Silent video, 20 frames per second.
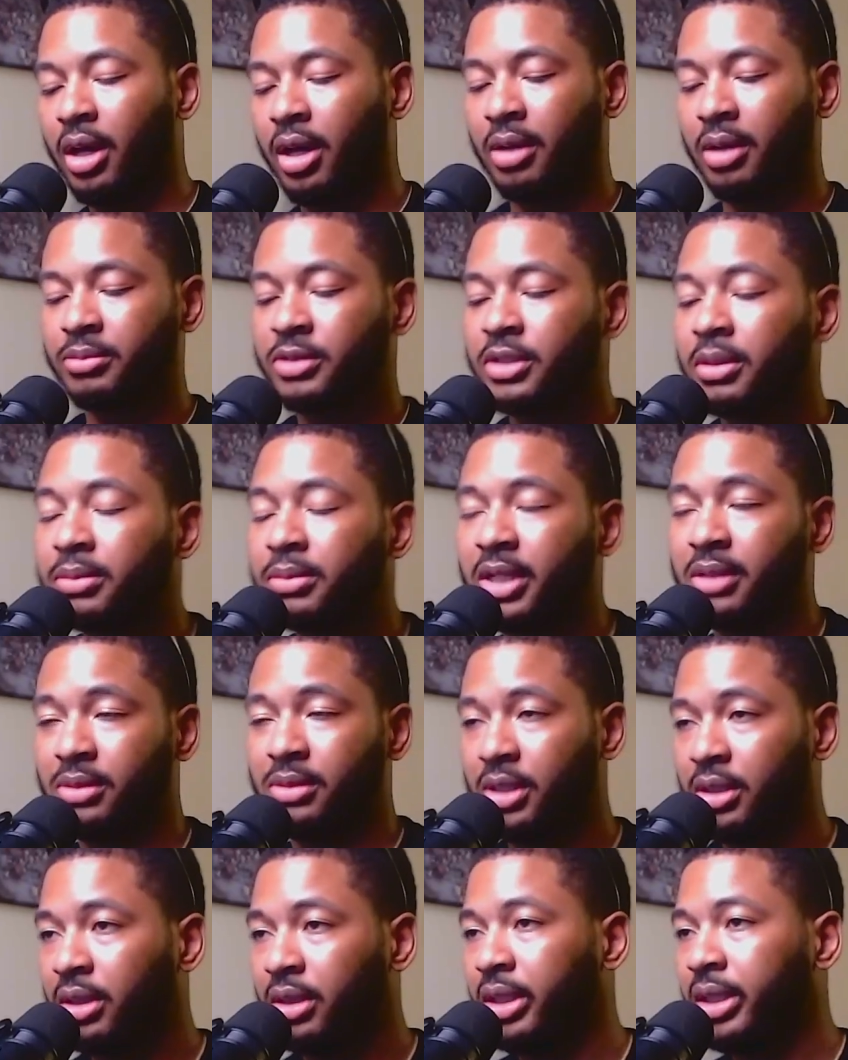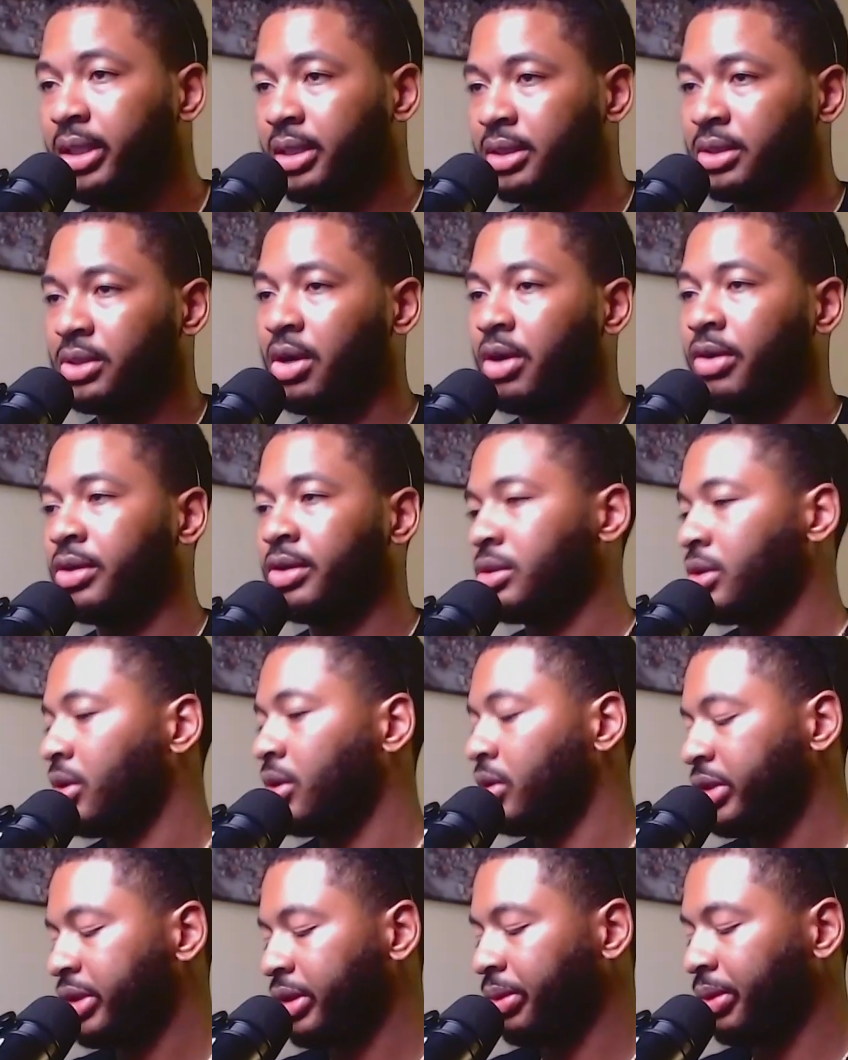Sometimes your lead guitarist
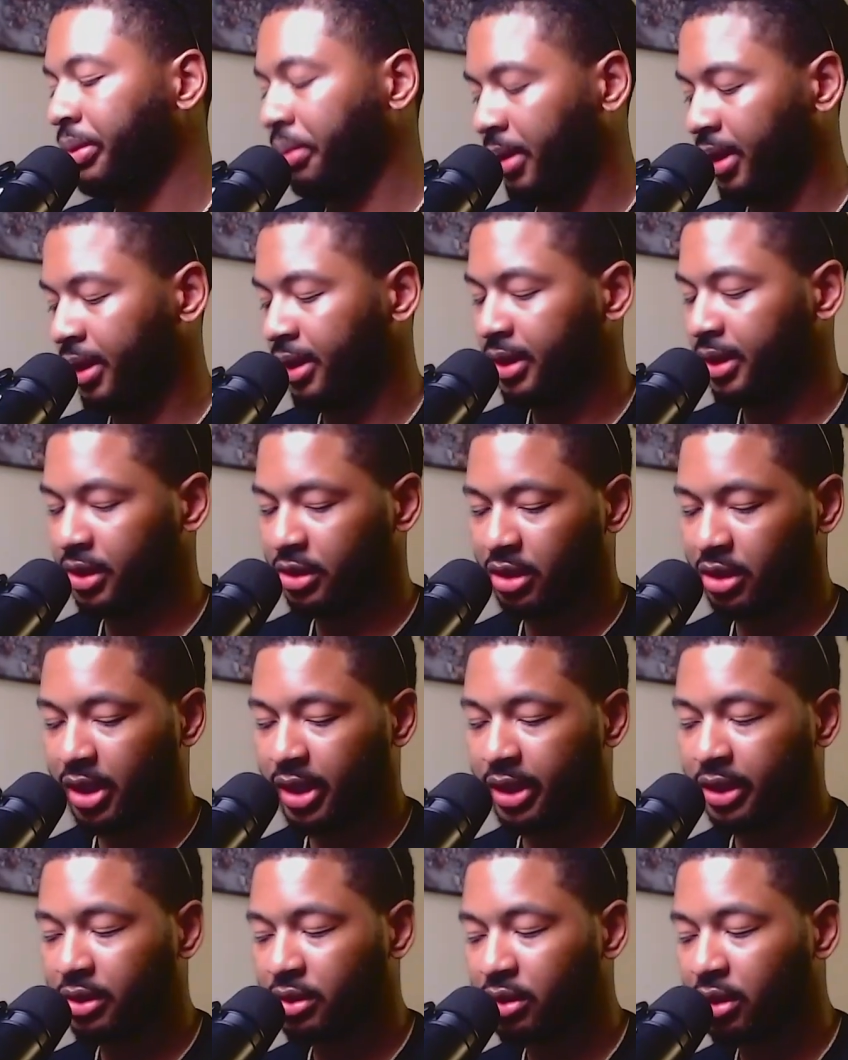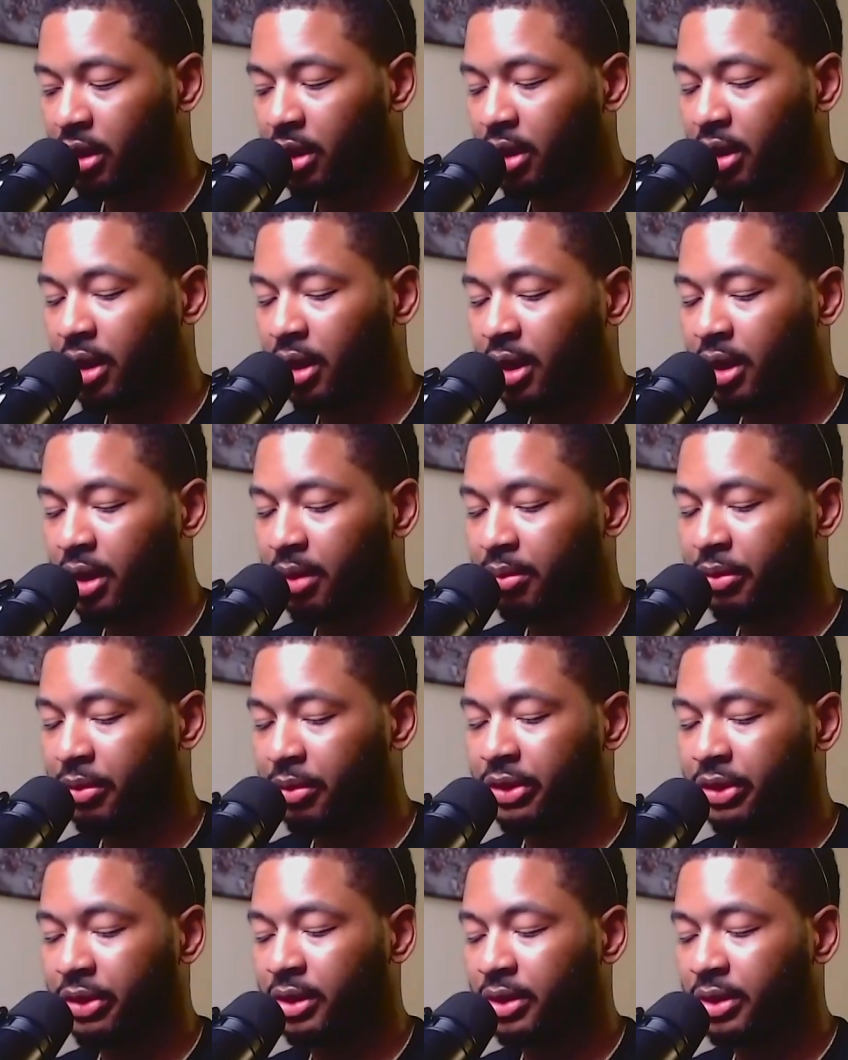also would play these lines, but
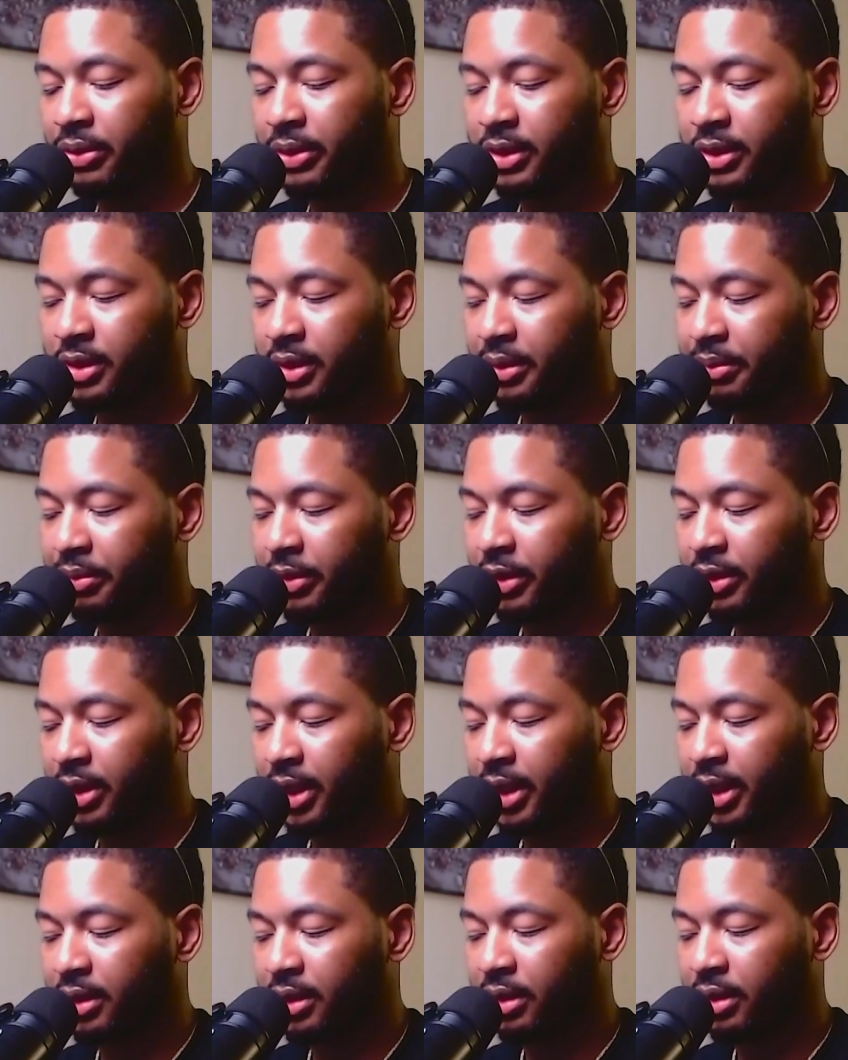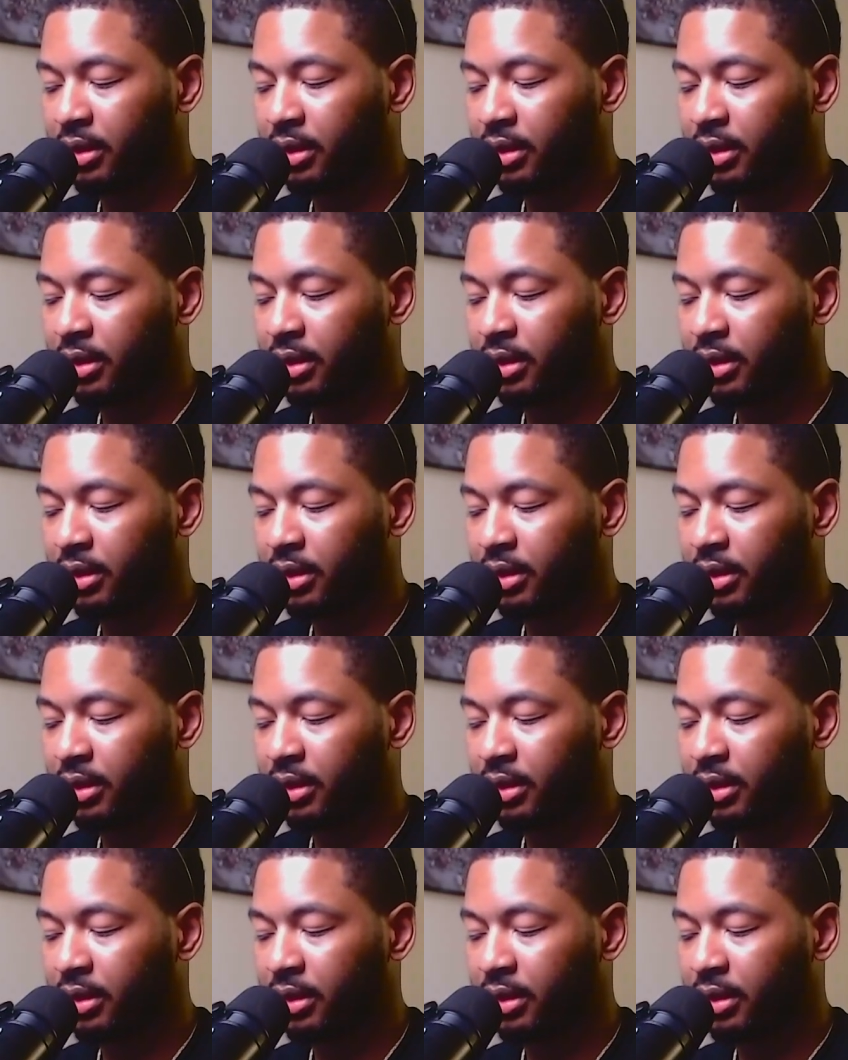they're doing something like.